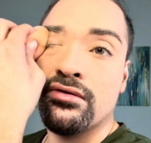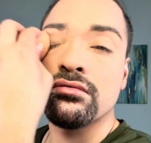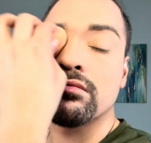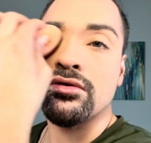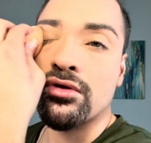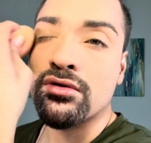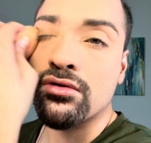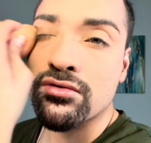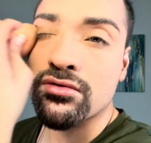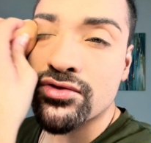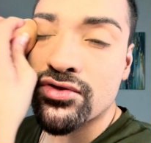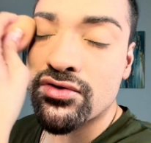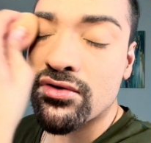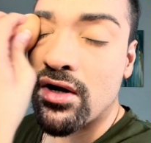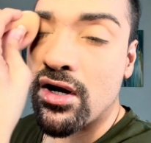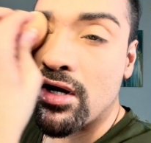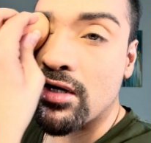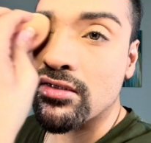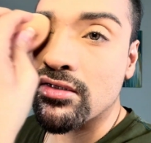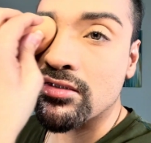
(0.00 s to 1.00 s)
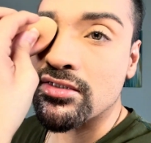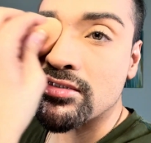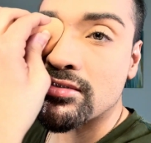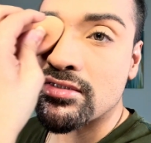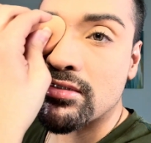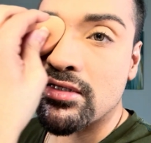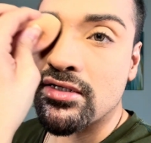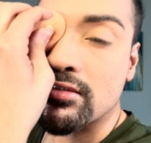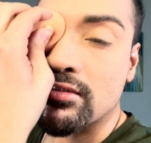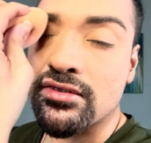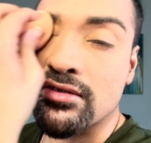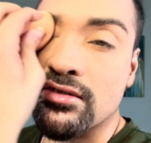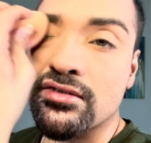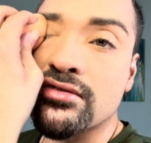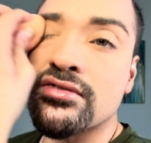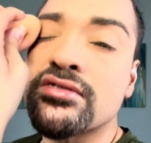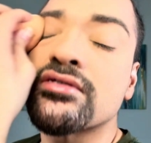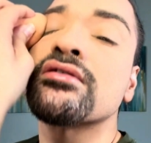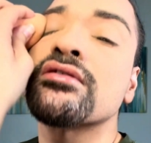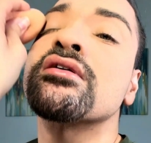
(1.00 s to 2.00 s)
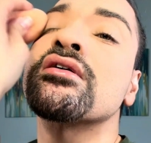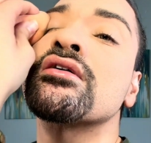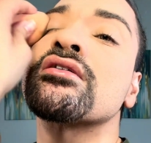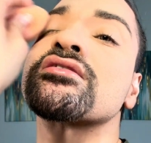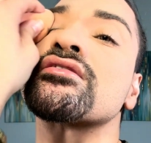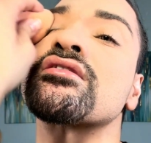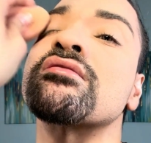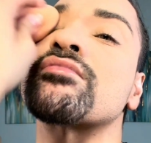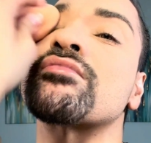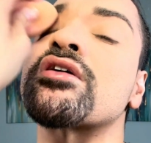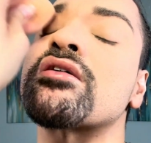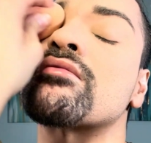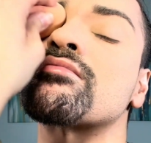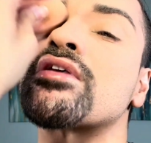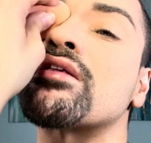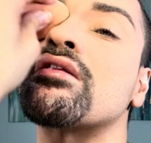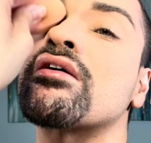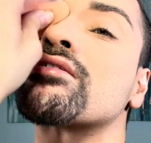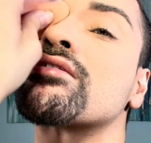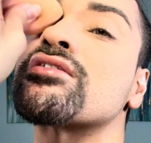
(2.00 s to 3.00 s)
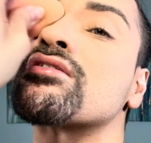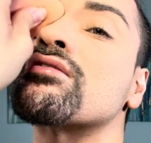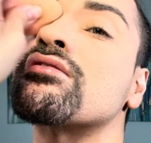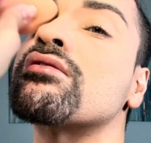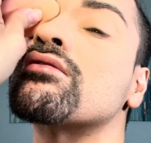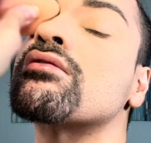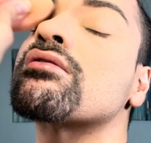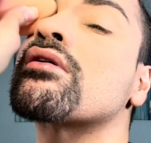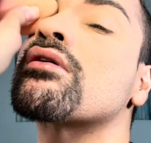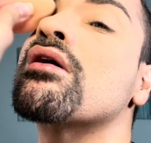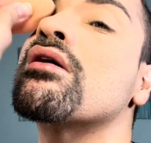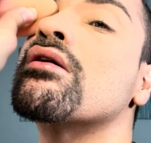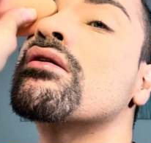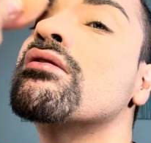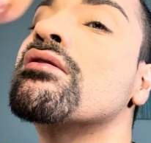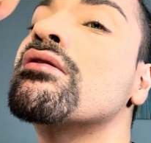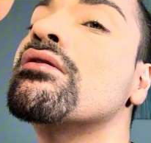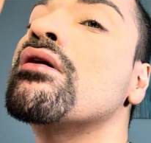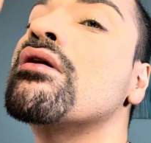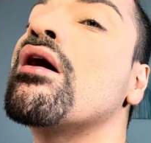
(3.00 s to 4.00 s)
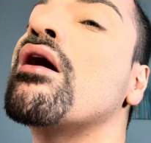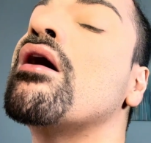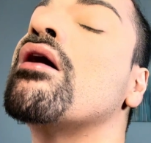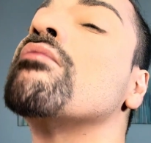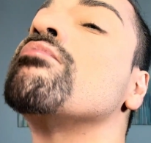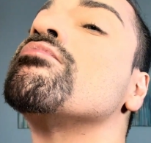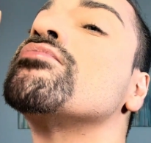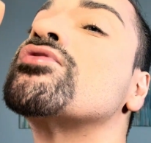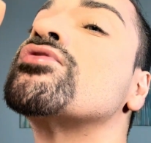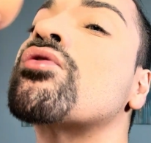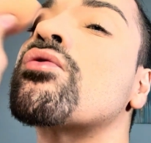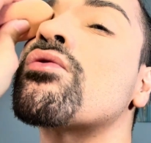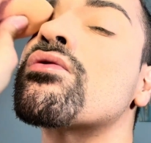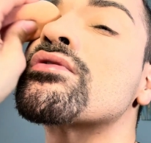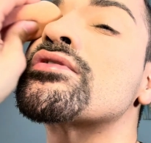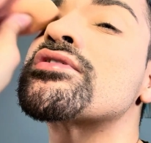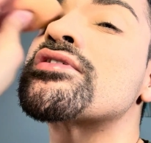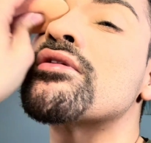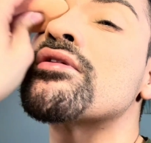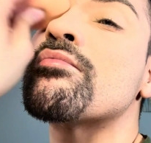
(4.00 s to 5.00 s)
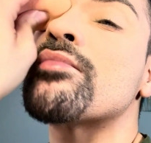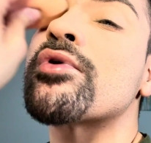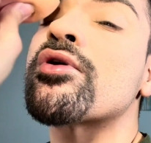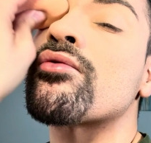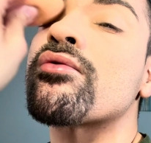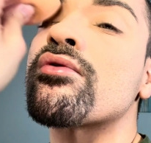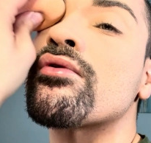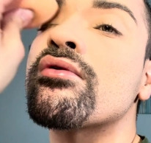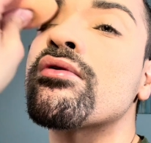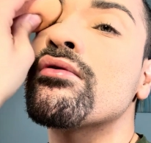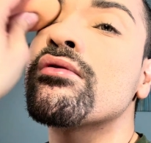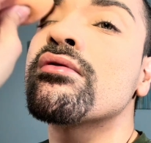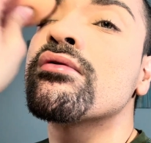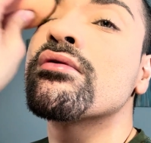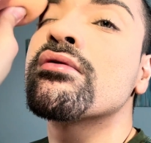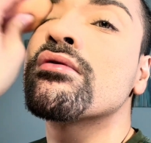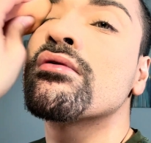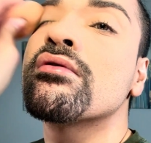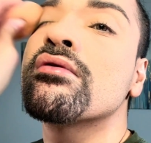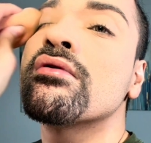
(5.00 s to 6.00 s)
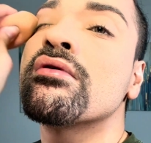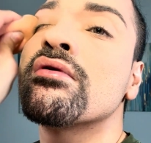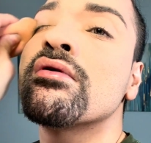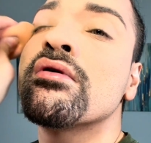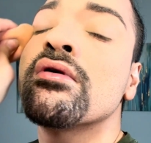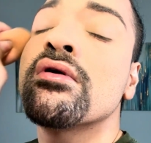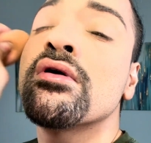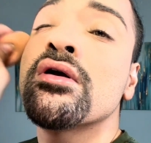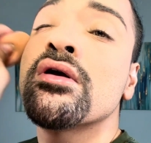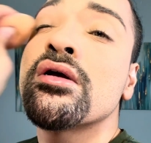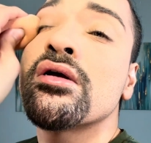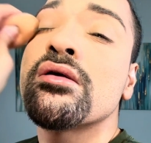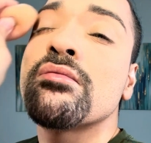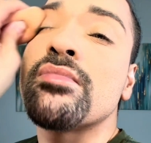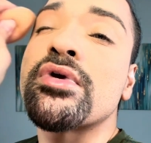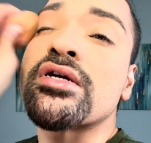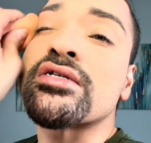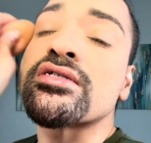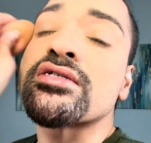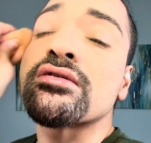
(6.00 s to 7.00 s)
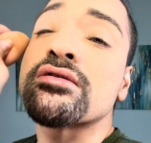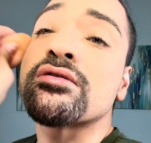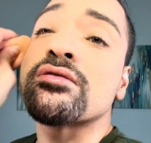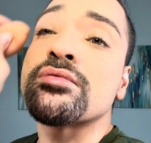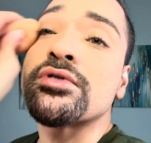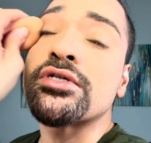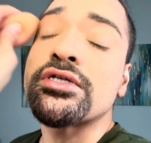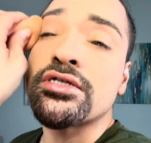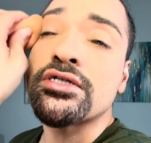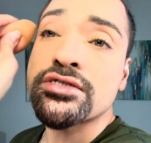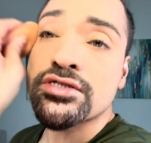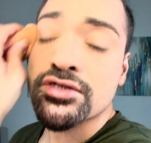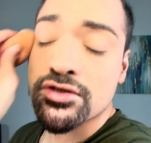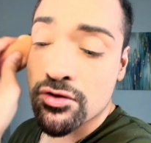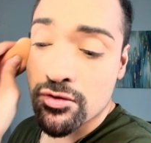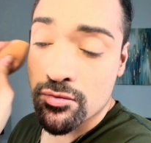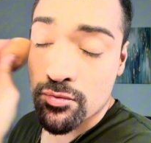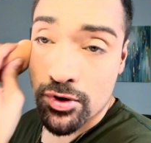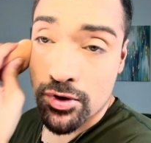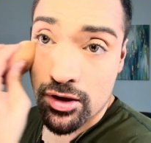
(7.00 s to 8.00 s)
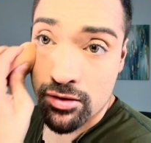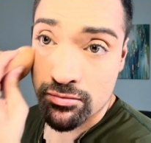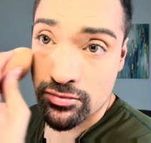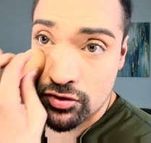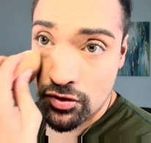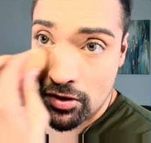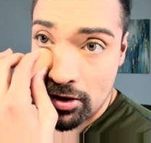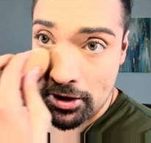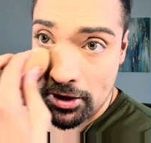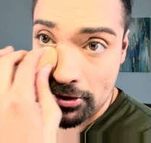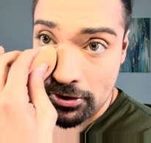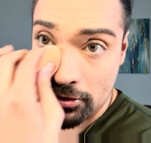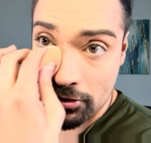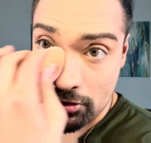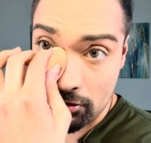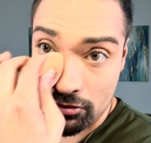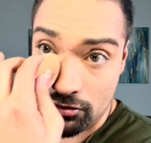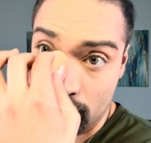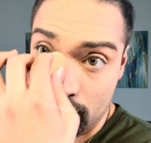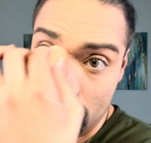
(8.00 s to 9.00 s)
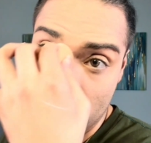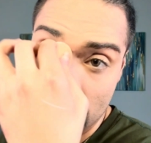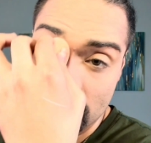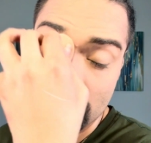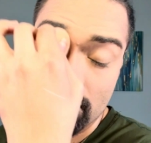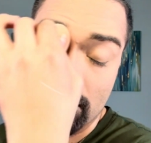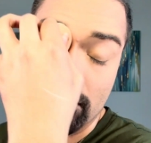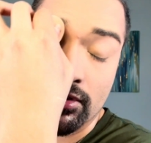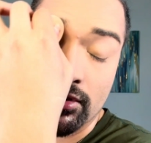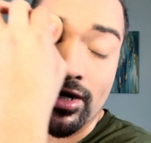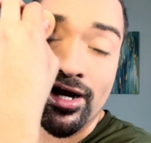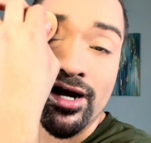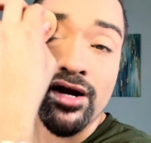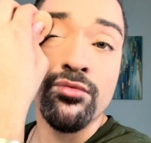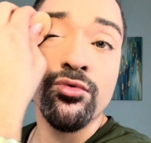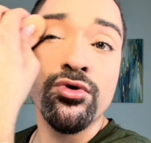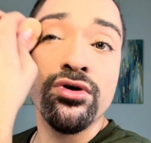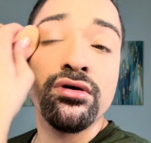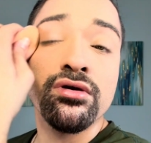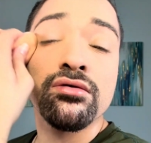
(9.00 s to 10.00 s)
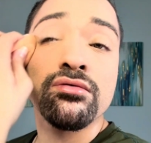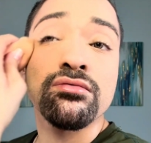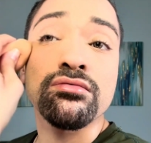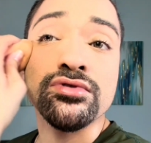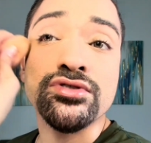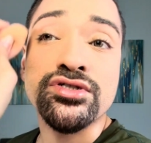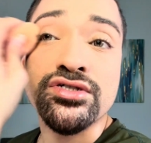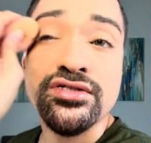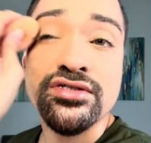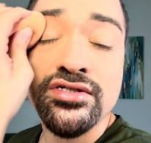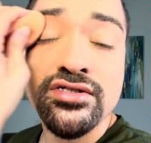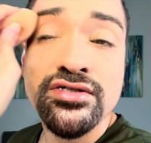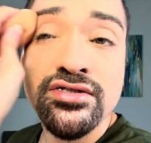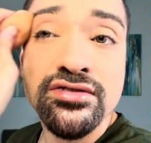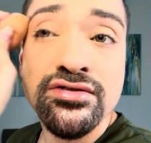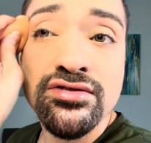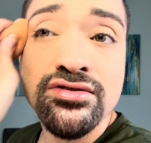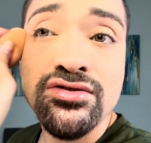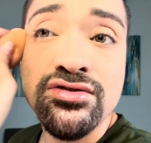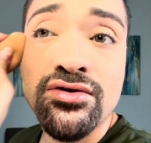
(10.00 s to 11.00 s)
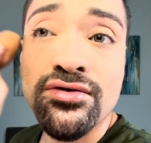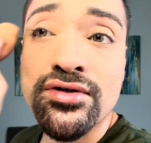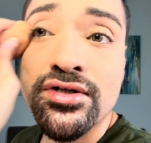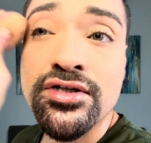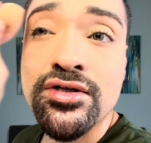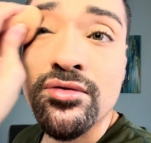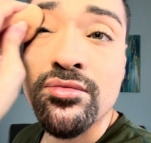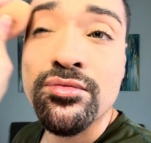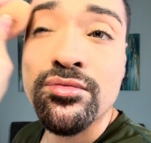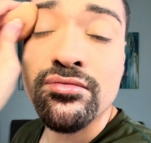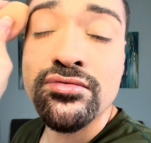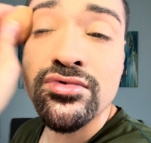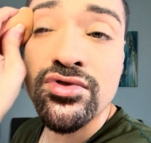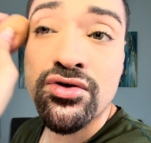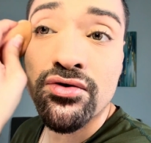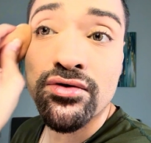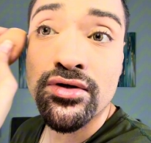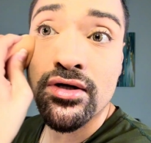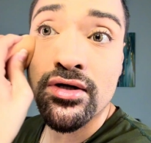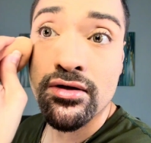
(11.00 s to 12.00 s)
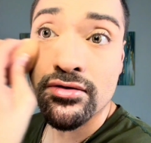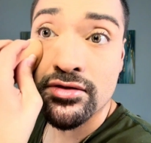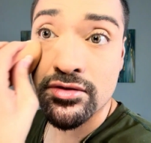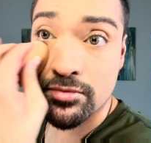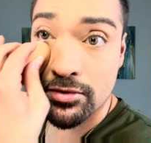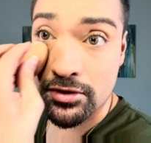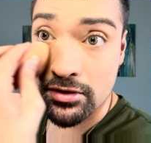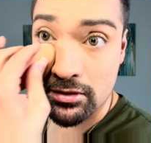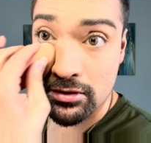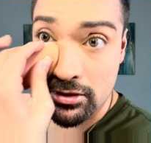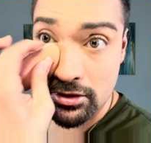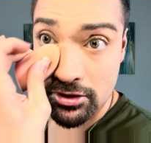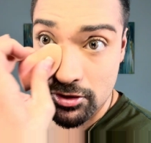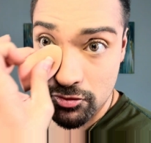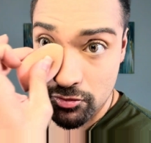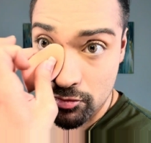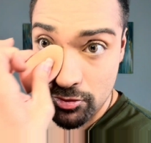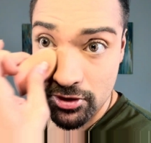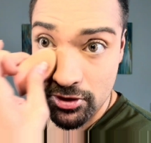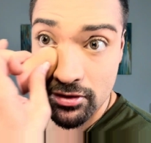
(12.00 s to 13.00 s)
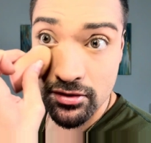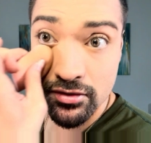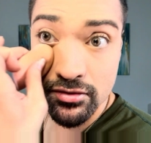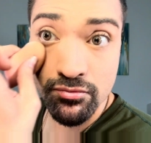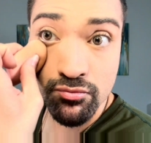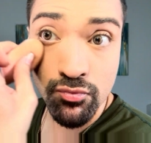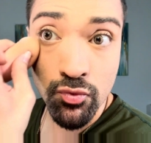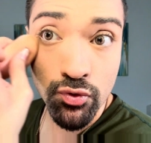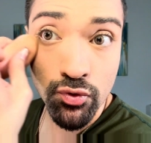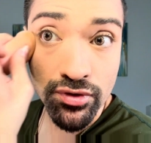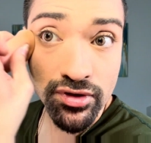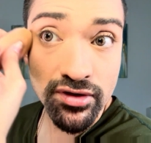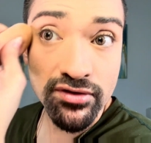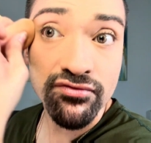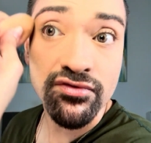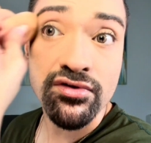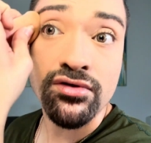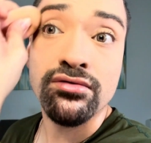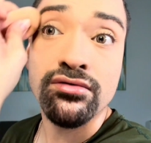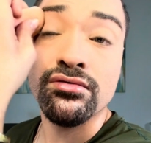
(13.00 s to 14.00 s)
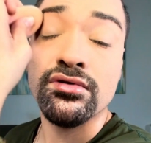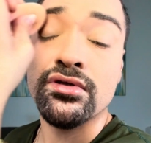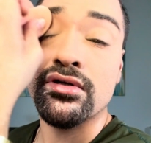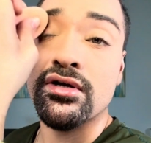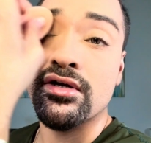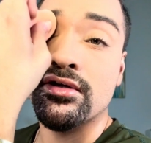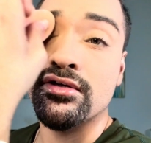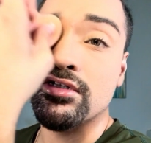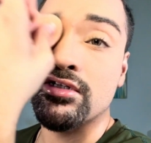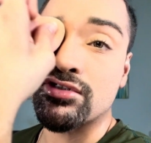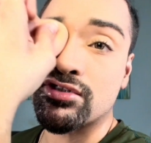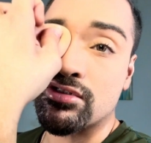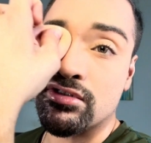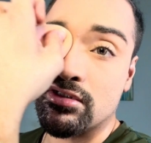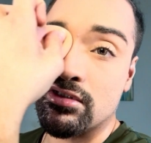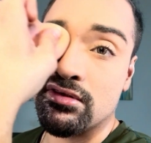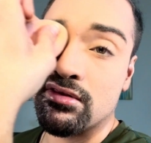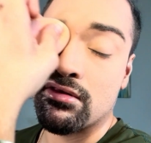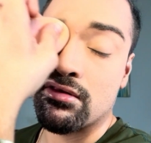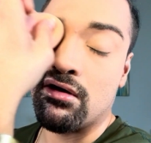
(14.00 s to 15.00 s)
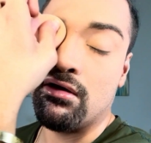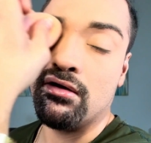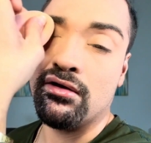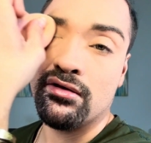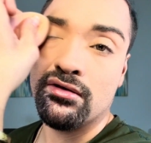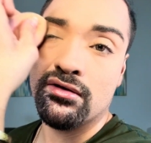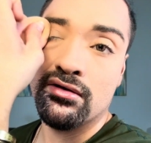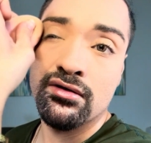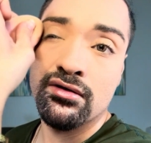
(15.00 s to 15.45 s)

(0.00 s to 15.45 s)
I'm gonna close your eyelids like this. Sometimes I like to look up towards the mirror. Makes it a little bit easier, but I'm trying to do this on camera, which is turning out to be a little bit more difficult than I initially thought.